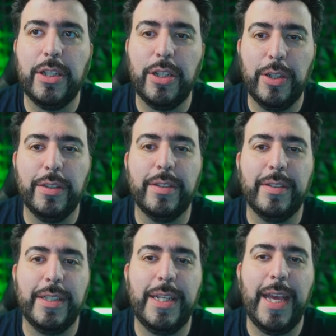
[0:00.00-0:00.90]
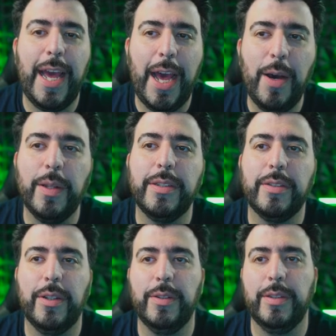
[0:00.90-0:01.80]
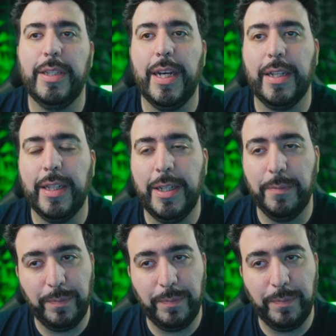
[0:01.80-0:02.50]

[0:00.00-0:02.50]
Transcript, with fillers: curious to see how this goes exactly.